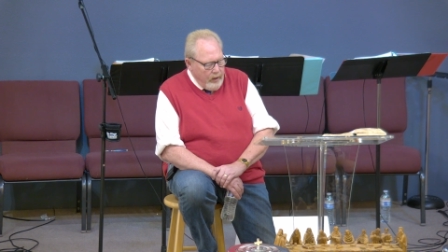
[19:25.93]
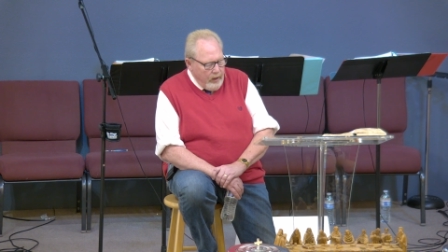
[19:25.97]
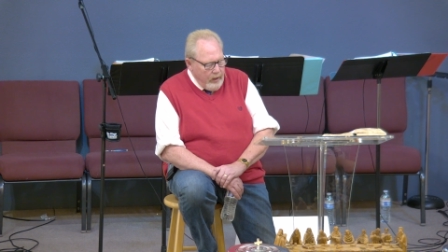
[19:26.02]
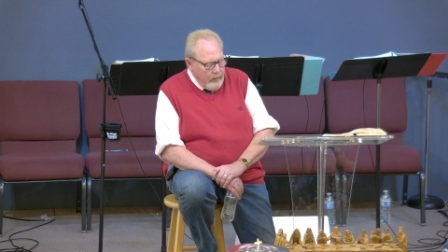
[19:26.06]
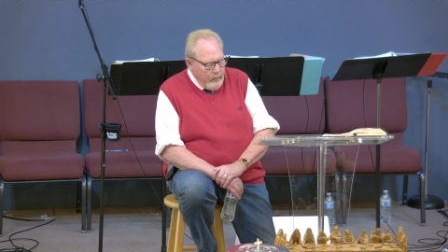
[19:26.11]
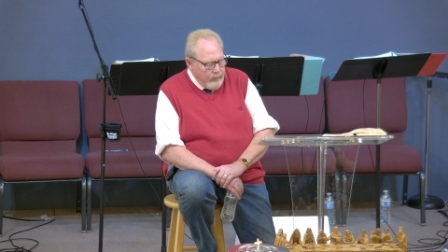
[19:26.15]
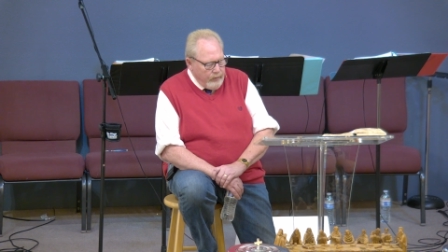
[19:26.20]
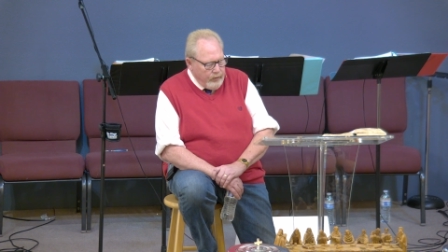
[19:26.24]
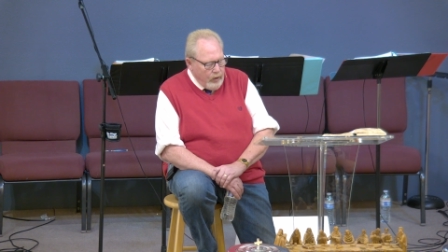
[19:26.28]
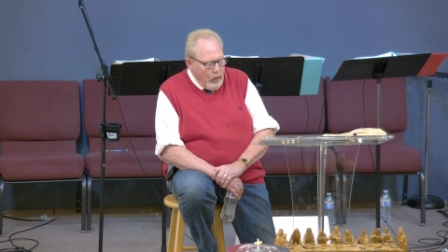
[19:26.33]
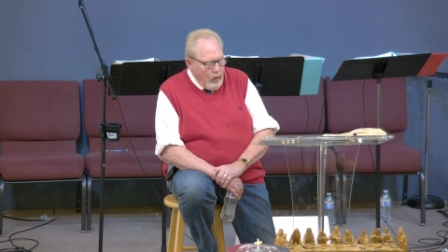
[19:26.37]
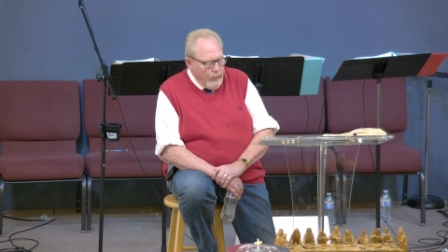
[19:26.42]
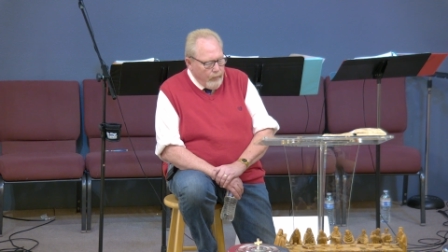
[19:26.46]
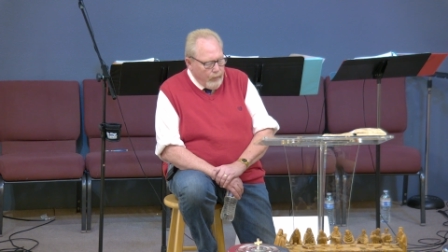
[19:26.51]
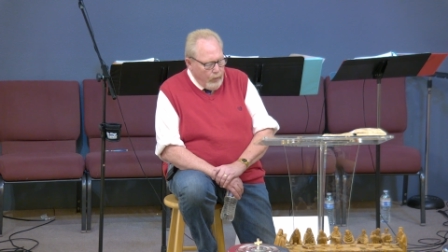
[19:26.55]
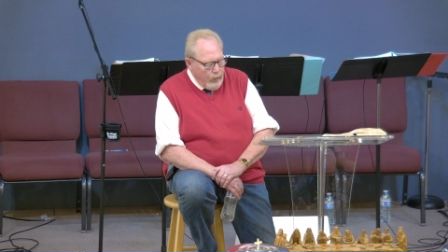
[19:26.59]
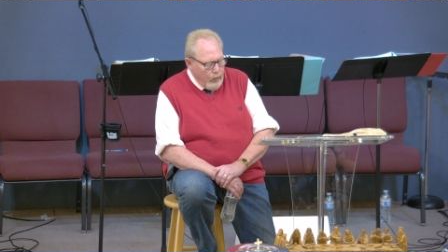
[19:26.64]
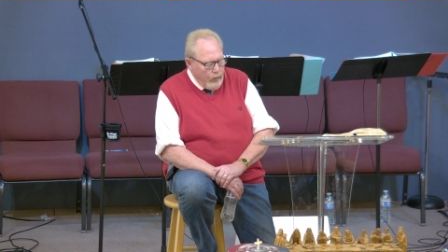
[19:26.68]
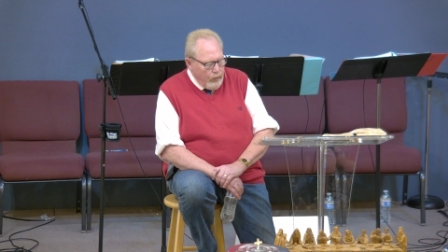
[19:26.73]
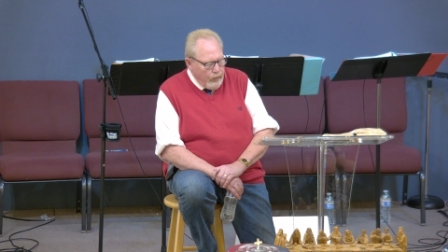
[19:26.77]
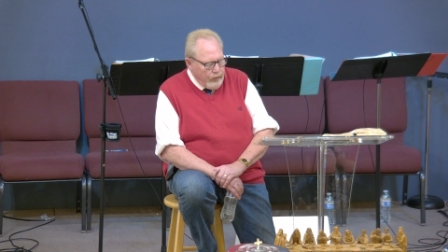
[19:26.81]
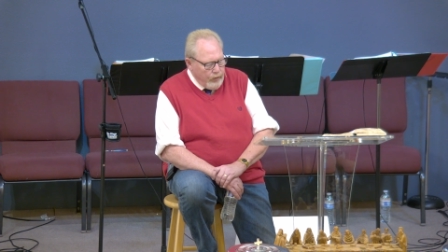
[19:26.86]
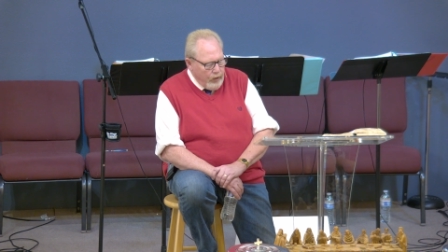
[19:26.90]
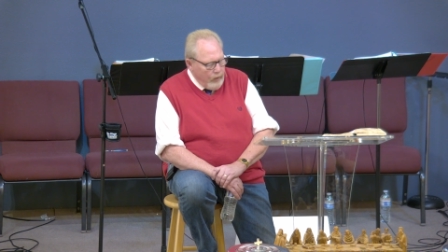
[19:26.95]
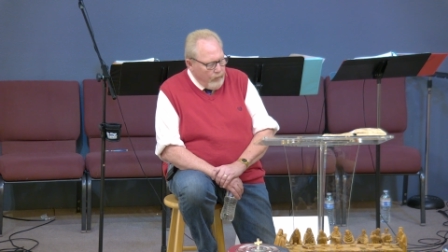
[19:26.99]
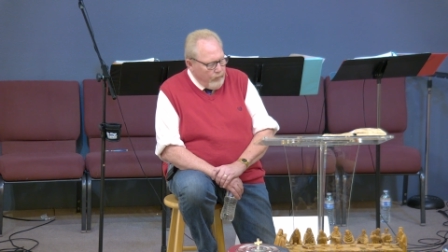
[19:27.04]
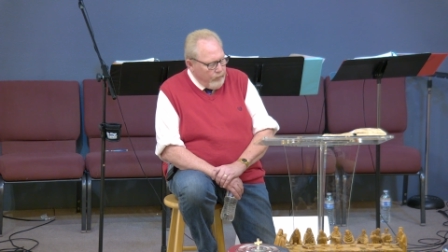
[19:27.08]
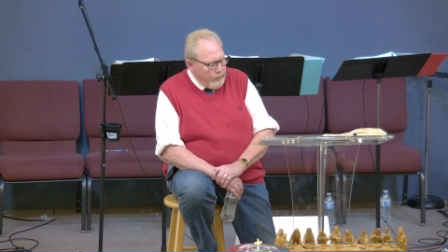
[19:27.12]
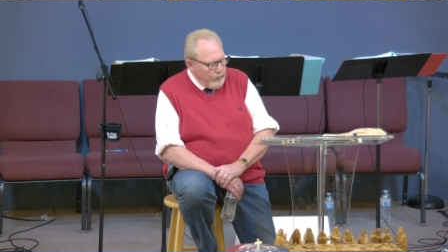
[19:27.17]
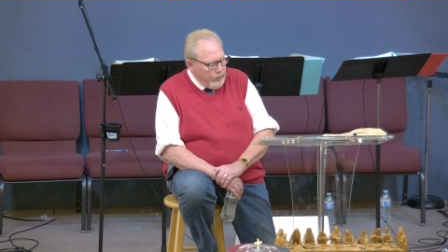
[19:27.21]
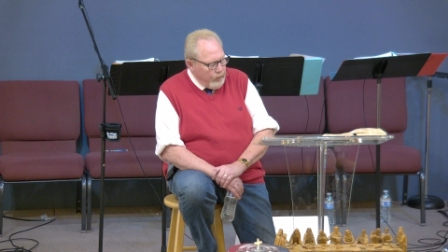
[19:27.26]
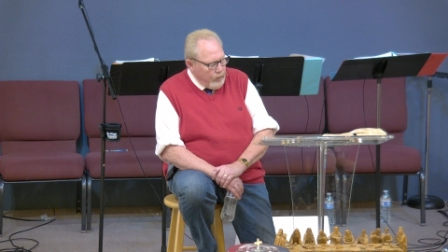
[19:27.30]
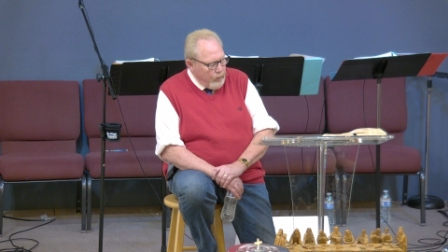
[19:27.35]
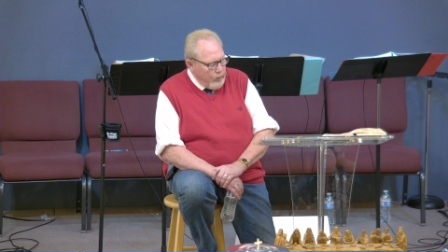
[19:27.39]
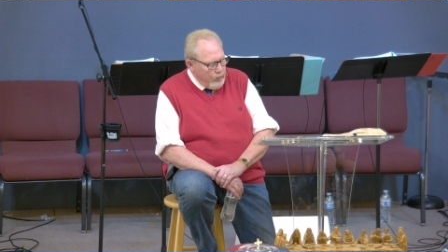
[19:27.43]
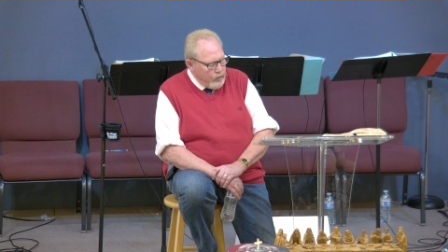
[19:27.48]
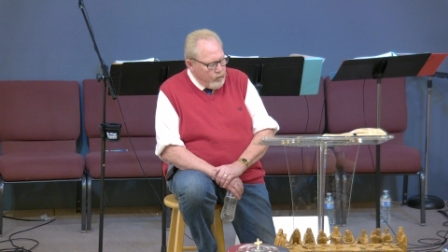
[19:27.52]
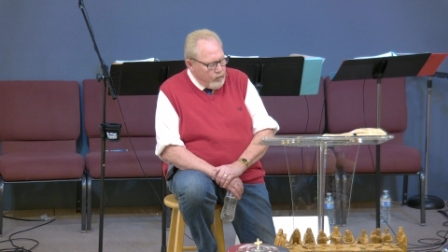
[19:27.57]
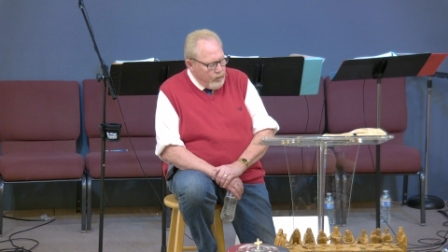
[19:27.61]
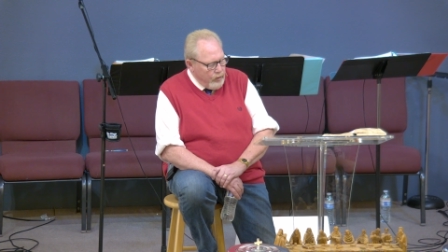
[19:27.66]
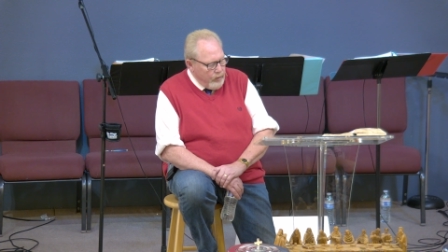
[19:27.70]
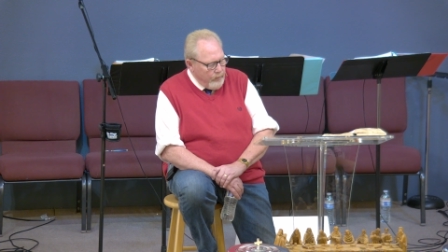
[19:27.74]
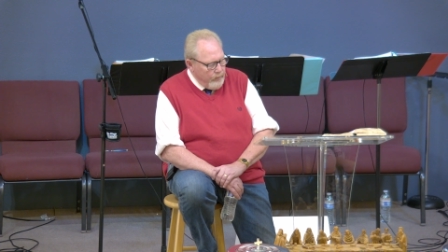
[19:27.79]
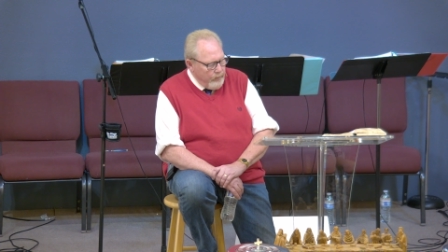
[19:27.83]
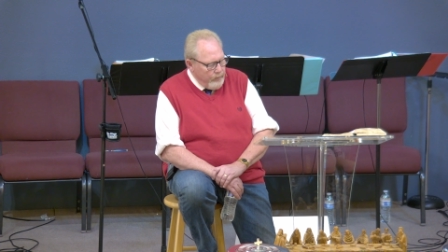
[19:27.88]
himself or herself as a
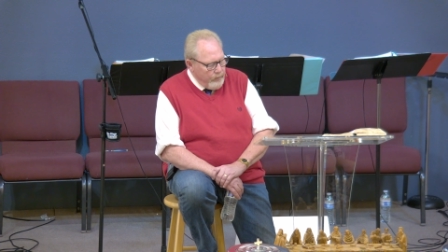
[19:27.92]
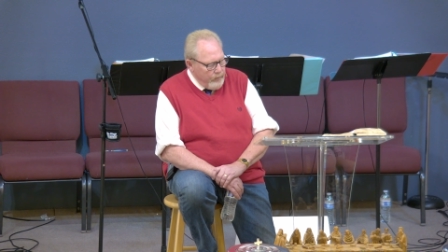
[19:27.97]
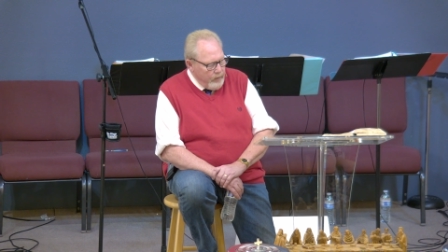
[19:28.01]
Christian.